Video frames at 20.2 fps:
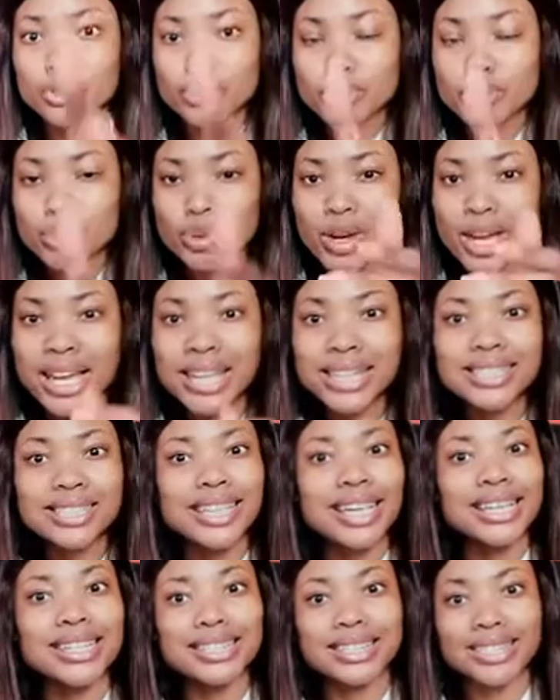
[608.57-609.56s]
do
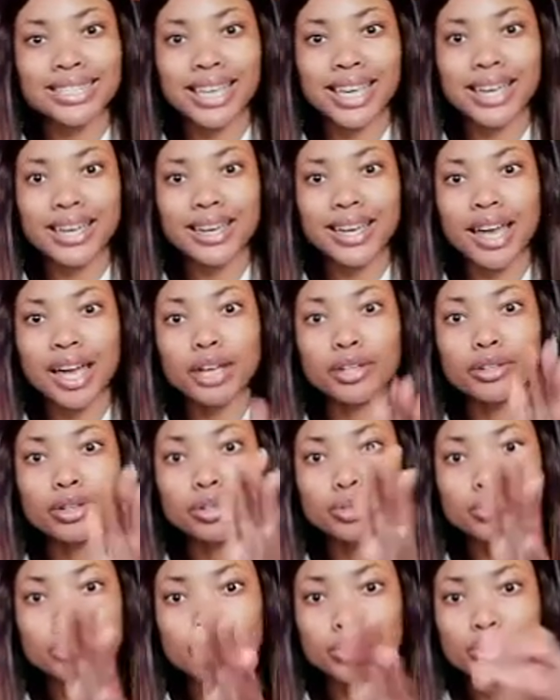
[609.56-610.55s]
as I say and
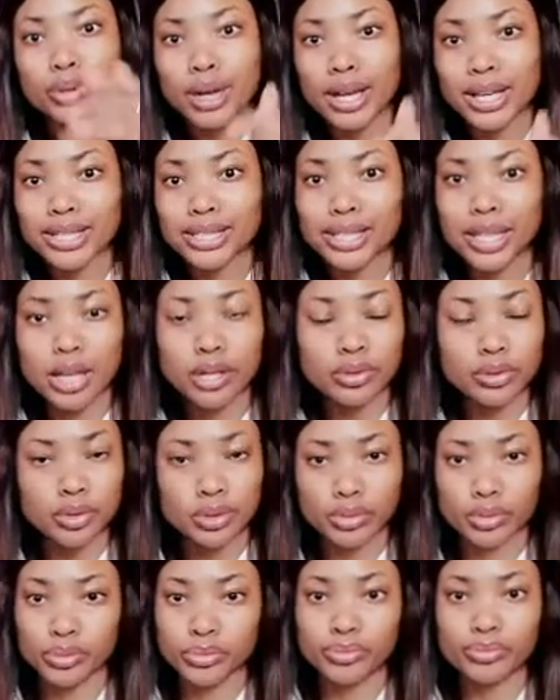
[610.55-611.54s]
not do as I
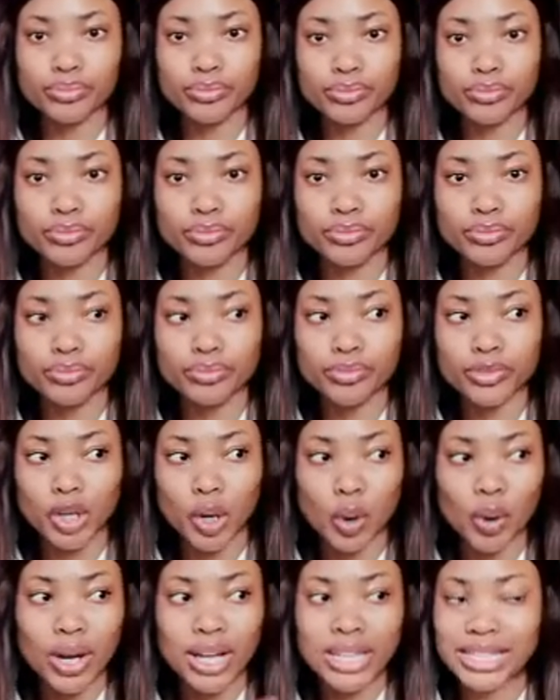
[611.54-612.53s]
do
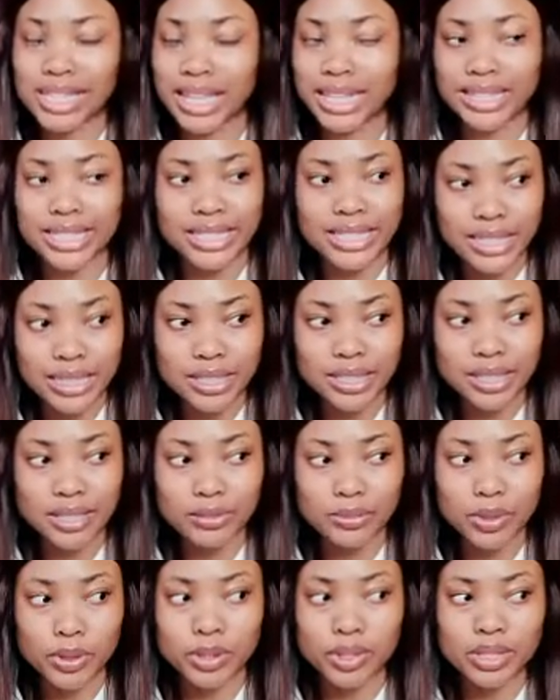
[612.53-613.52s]
or as I did,
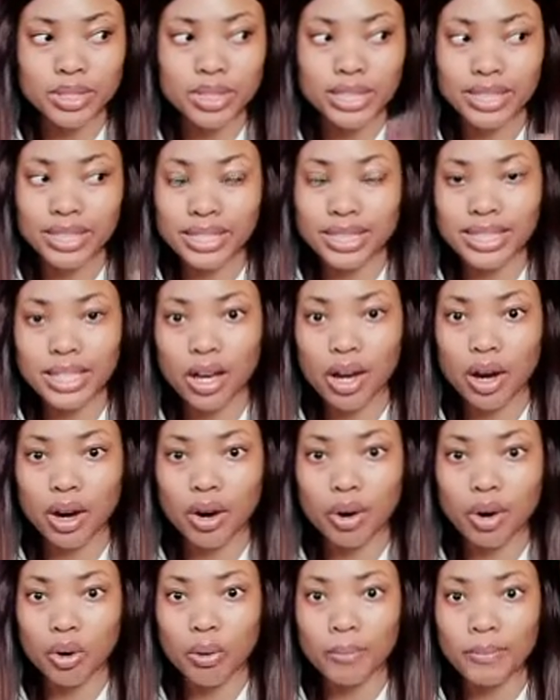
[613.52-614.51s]
because these are
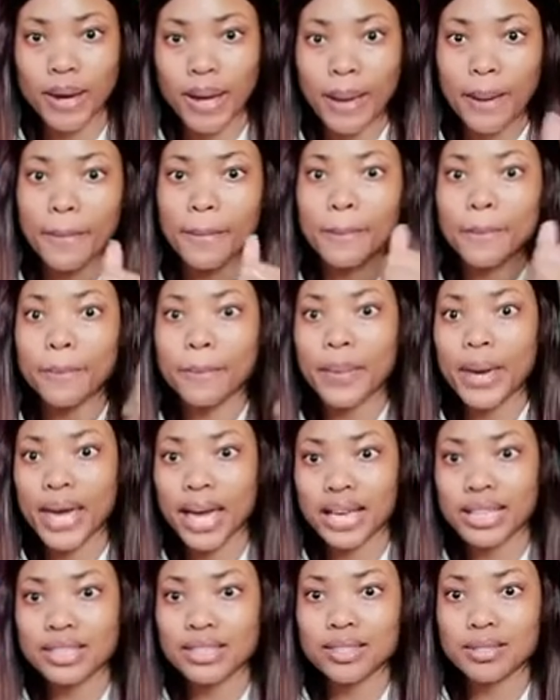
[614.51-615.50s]
all my
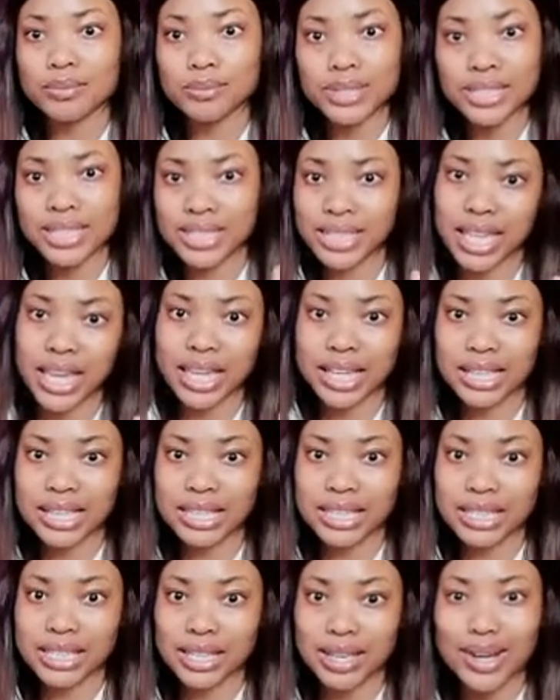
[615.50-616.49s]
past
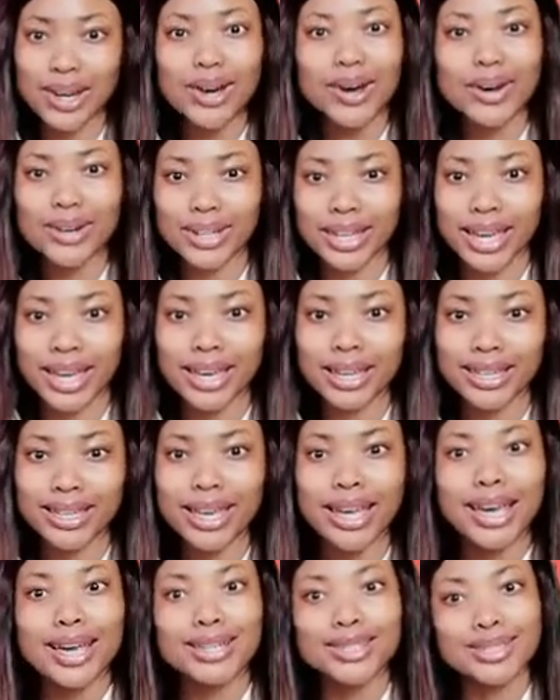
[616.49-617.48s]
mistakes. Okay,
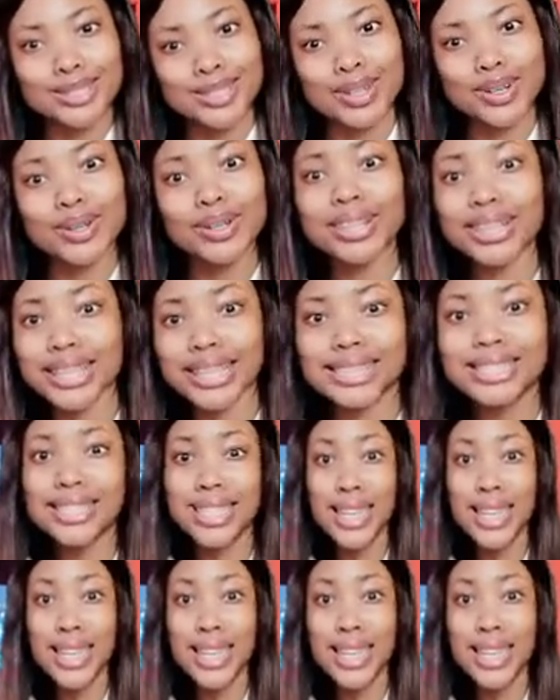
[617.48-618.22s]
so let's